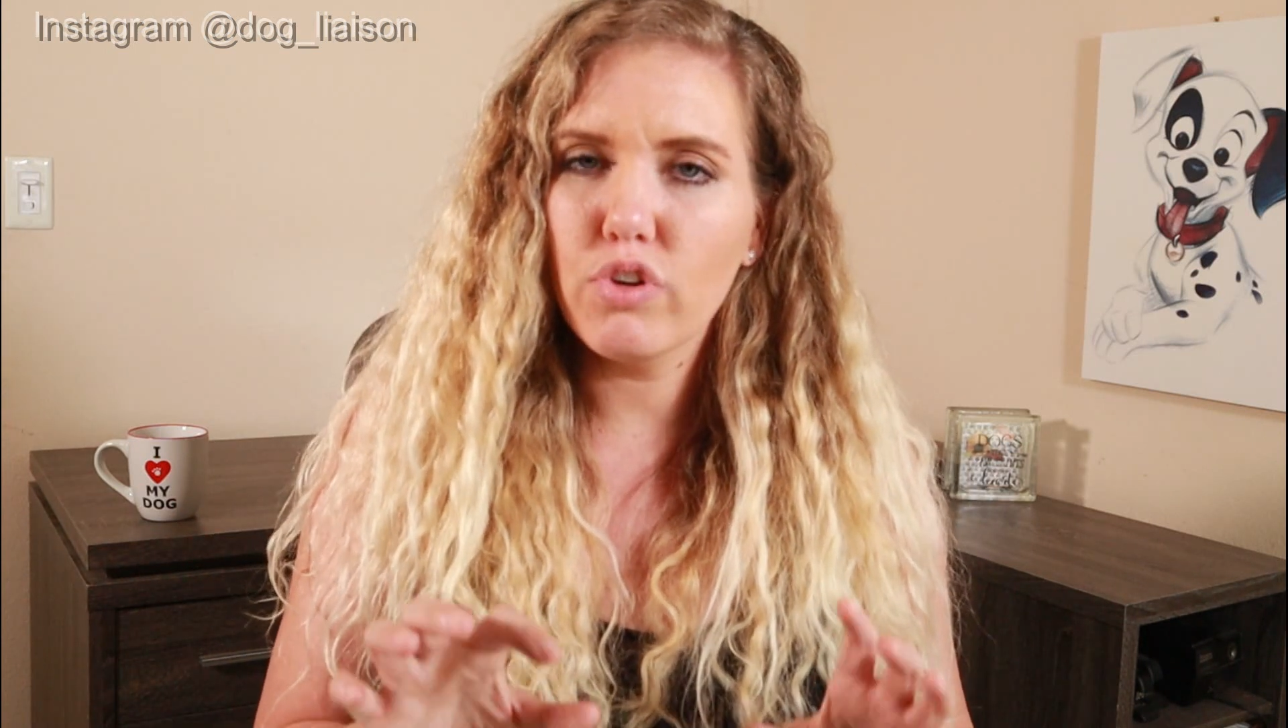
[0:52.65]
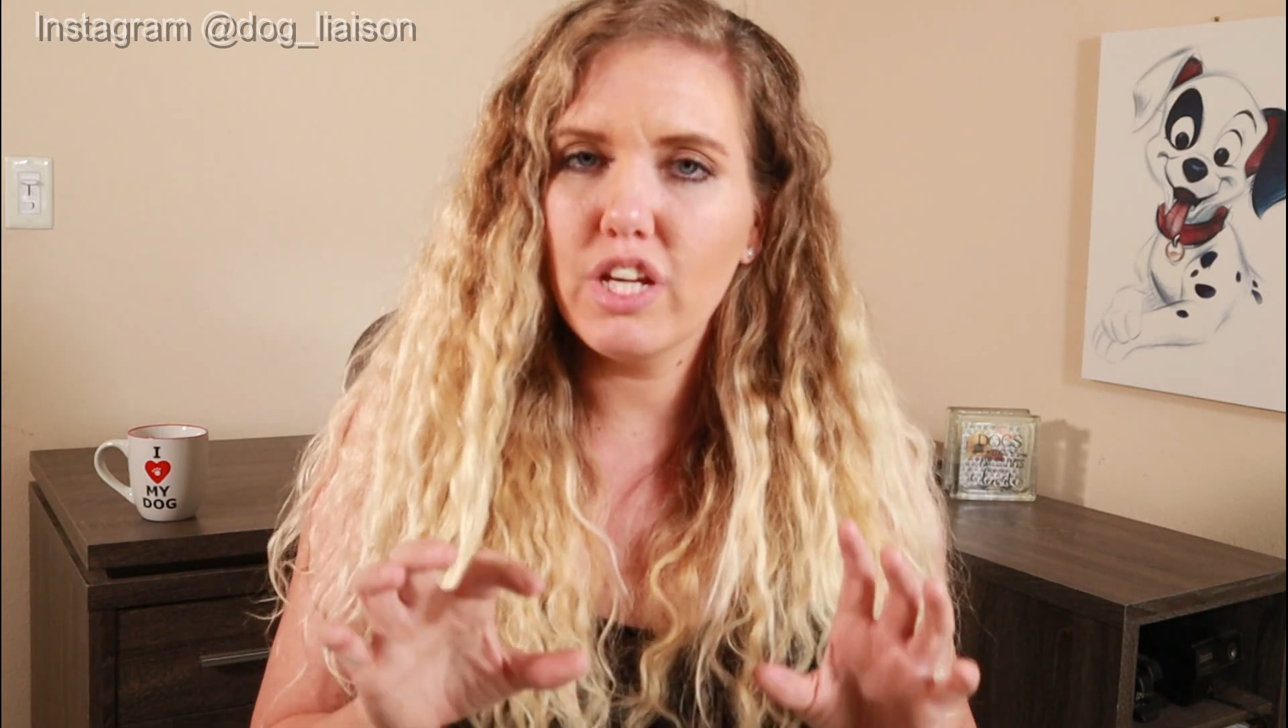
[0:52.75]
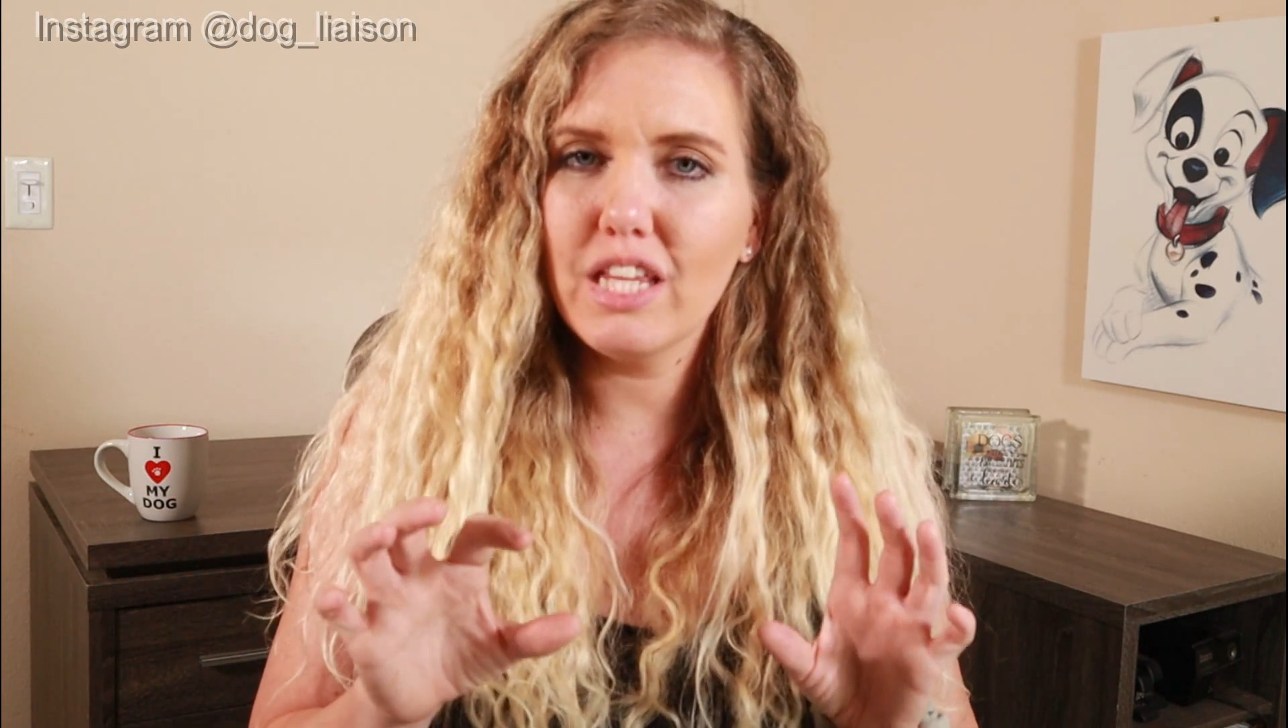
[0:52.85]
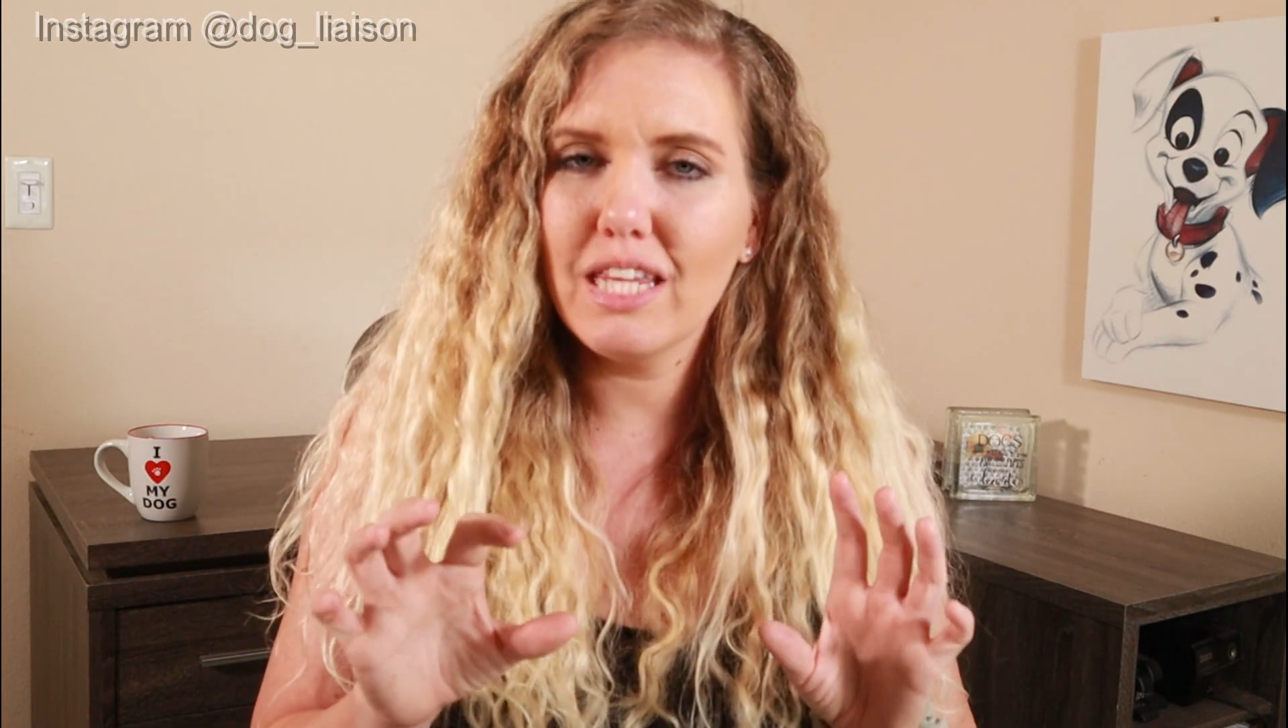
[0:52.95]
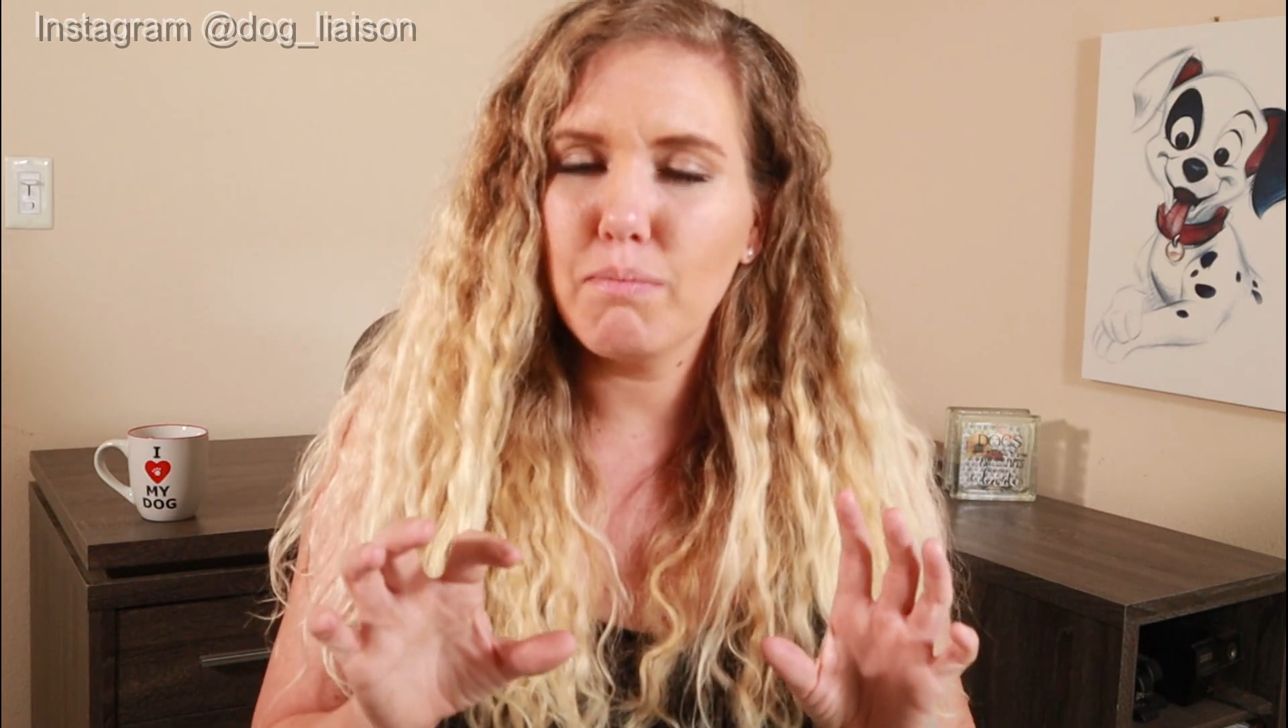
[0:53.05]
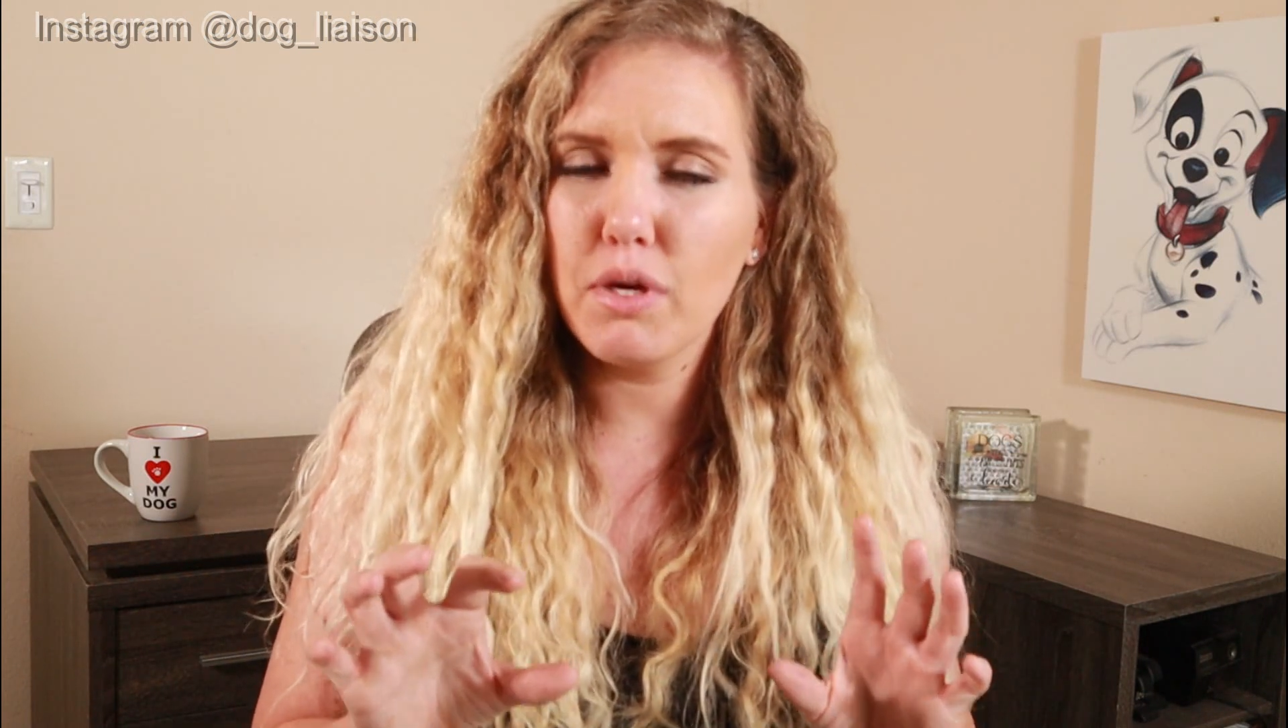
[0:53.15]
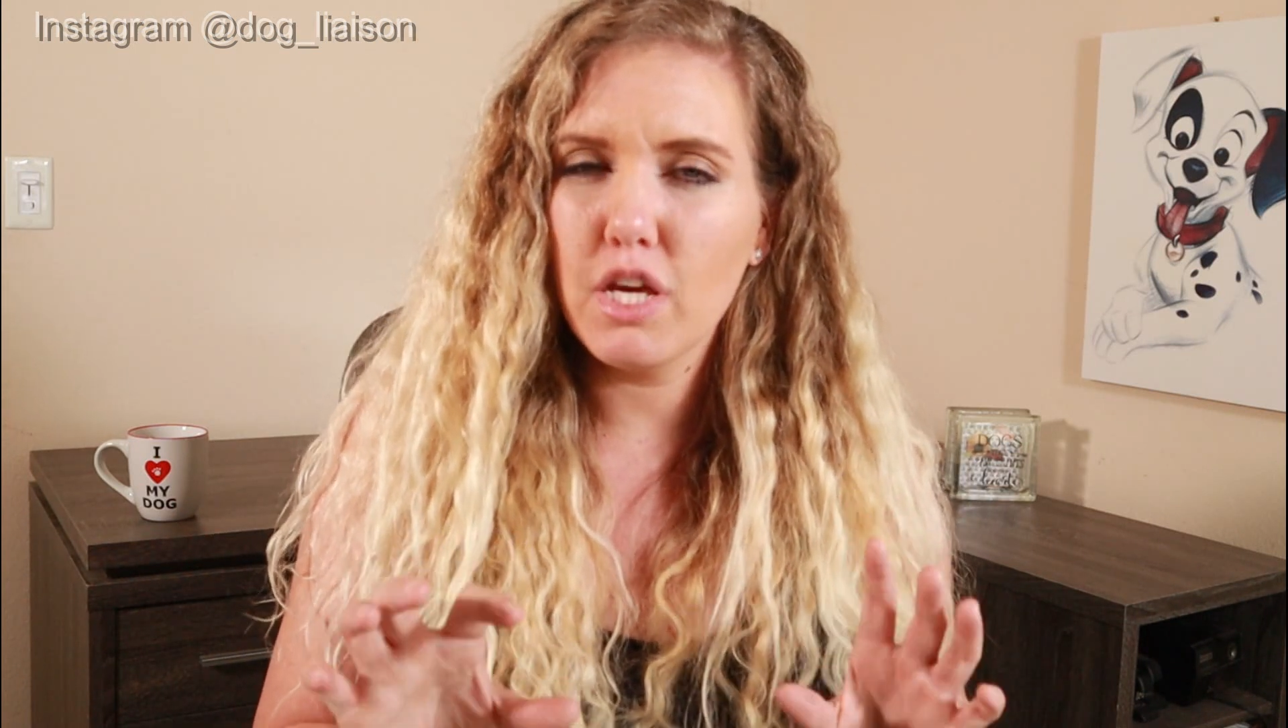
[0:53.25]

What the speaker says: really